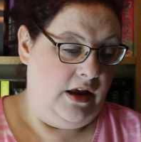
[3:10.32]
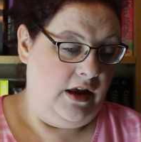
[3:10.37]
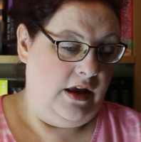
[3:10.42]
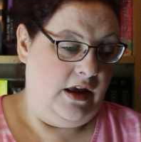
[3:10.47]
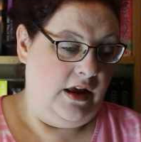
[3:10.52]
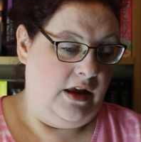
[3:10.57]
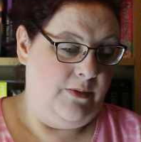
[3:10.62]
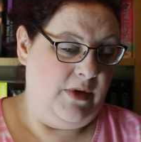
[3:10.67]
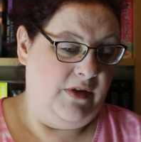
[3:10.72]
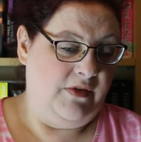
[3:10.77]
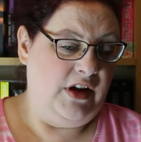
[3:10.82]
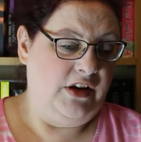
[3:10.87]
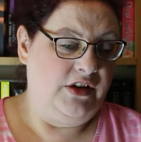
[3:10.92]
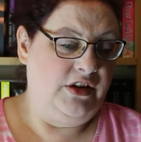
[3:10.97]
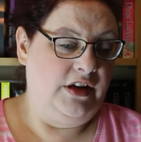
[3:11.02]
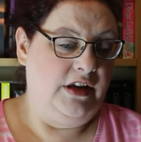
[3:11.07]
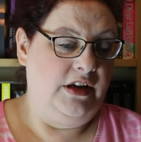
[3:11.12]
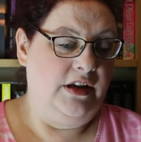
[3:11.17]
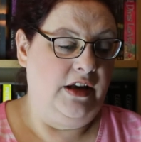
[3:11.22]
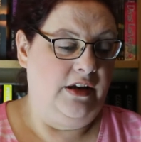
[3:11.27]
I
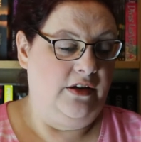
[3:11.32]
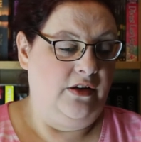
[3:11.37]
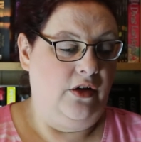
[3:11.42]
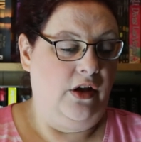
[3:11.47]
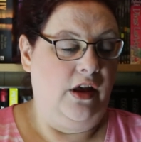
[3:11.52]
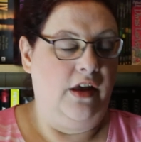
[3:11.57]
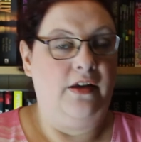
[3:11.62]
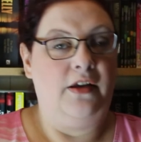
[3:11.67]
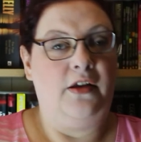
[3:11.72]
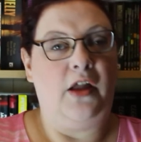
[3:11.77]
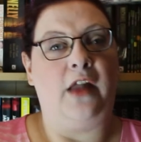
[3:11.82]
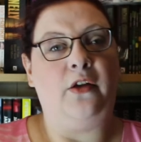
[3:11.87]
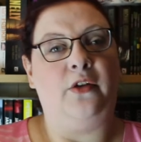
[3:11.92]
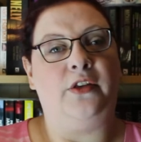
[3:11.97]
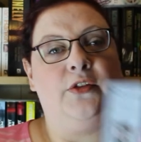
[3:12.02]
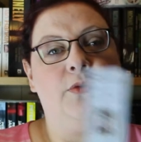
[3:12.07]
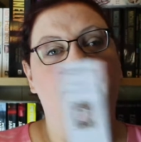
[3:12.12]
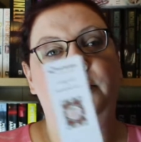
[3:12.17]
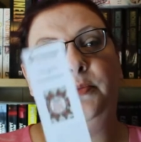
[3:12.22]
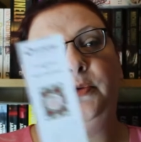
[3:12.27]
got
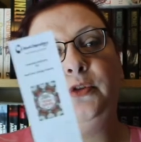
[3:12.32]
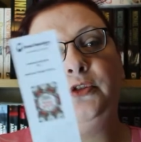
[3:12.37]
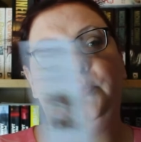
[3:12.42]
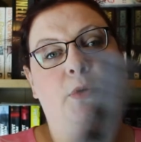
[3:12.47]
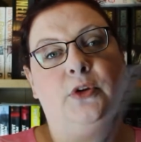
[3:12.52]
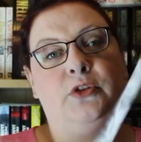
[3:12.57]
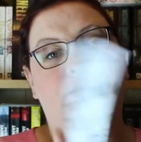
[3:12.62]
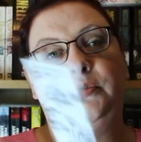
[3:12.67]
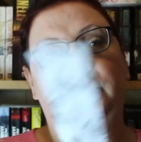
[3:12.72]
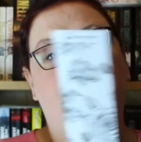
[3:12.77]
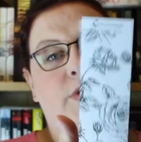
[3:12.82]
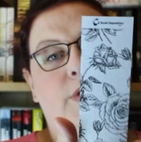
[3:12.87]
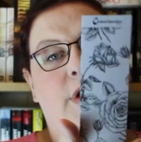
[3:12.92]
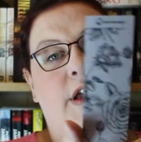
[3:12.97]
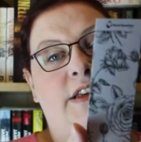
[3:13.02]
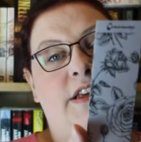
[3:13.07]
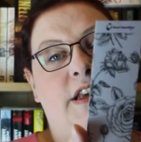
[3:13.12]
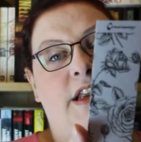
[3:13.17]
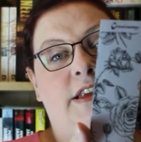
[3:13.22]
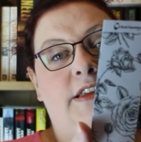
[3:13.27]
this from the Book Depository, so I
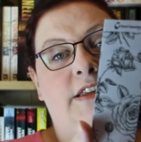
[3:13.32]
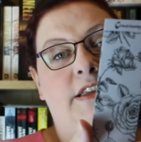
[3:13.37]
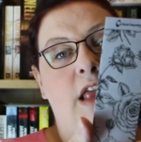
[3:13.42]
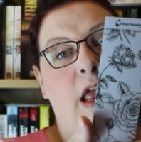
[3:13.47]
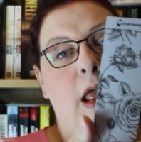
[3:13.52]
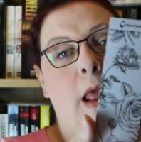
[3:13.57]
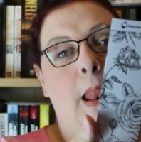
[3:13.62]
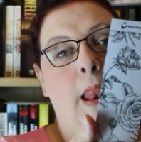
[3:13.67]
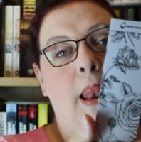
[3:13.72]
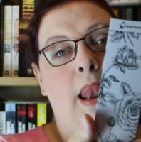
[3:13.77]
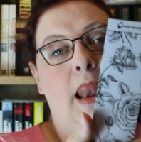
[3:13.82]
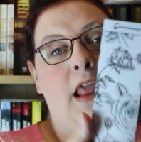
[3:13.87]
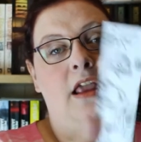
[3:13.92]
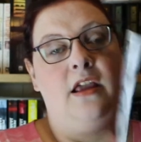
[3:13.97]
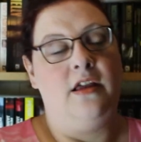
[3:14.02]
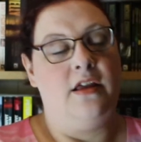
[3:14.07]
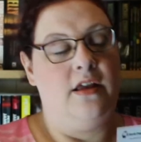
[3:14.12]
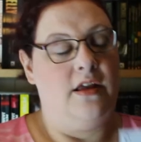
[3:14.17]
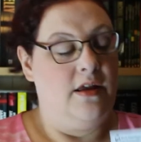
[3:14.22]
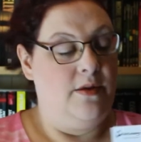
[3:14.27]
had a nice
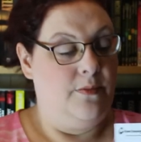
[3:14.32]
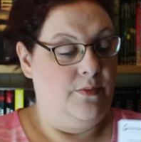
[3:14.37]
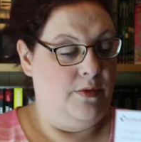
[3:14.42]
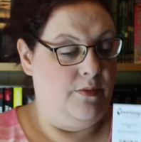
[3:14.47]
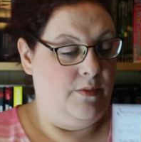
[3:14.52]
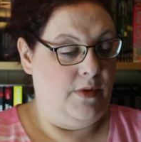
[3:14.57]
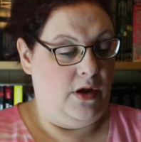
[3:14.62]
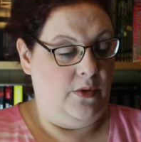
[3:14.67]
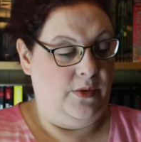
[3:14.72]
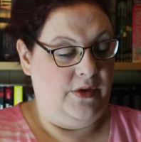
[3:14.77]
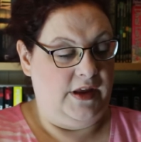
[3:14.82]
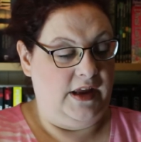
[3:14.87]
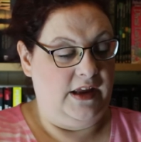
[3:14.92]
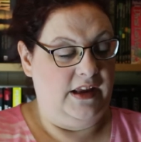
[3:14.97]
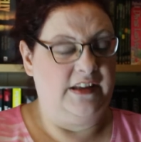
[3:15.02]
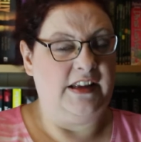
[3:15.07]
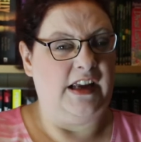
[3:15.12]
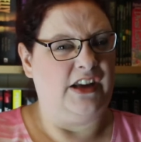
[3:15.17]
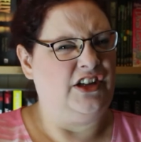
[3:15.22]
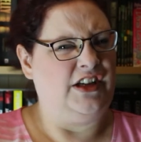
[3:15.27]
bookmark with it.
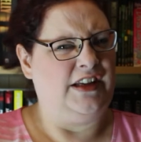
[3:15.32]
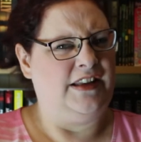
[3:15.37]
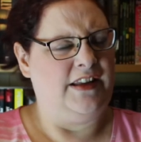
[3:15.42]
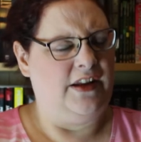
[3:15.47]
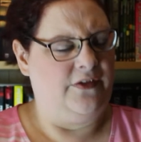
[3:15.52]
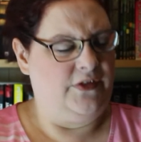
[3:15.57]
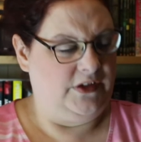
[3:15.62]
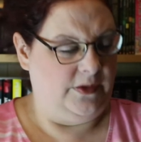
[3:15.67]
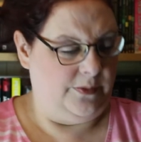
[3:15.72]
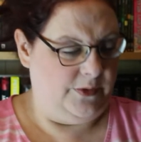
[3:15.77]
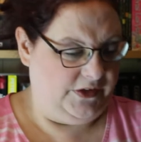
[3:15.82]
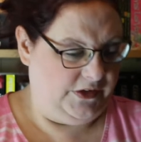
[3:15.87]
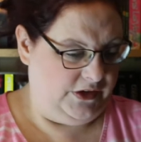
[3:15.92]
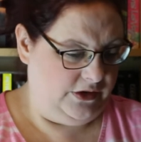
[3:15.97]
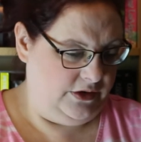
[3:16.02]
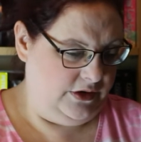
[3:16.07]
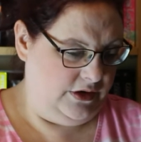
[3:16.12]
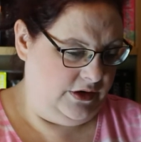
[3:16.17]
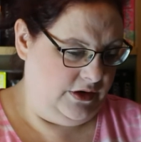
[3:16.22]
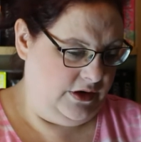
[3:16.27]
It's actually in there for some reason.
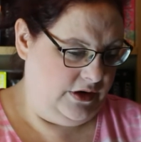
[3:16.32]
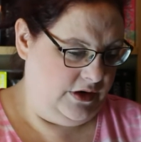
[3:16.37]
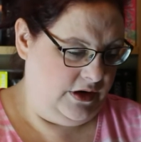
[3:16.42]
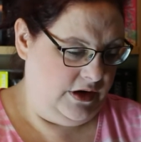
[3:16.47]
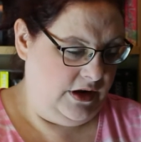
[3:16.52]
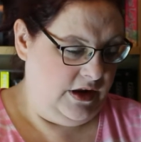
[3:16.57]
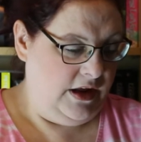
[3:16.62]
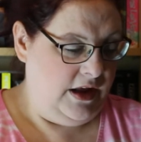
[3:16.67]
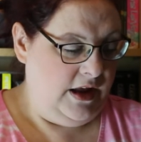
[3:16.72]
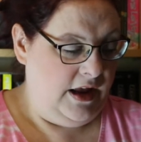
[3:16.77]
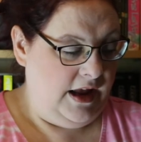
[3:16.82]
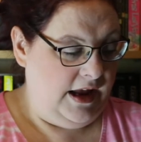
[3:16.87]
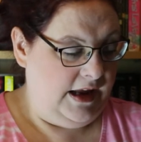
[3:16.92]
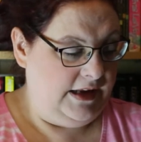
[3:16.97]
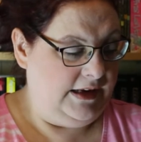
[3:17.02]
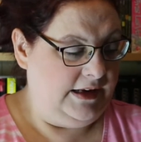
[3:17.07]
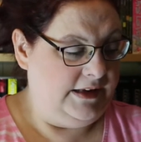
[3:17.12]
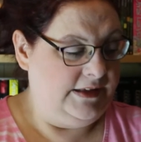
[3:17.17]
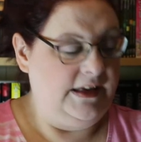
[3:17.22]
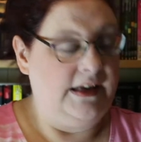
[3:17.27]
It
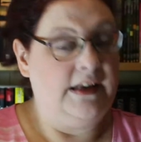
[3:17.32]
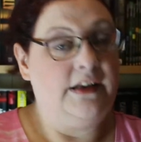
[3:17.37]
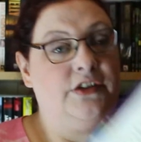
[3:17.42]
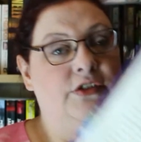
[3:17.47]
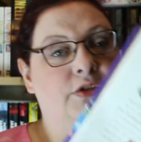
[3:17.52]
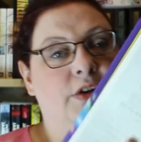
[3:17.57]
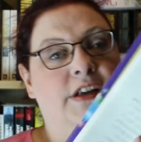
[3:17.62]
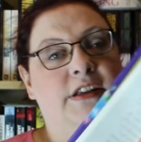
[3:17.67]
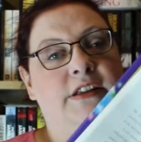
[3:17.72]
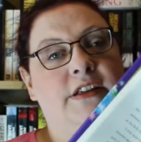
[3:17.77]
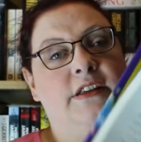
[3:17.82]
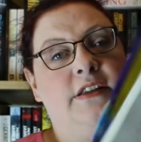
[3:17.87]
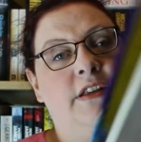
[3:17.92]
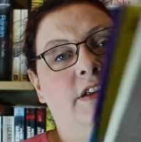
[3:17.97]
is illustrated.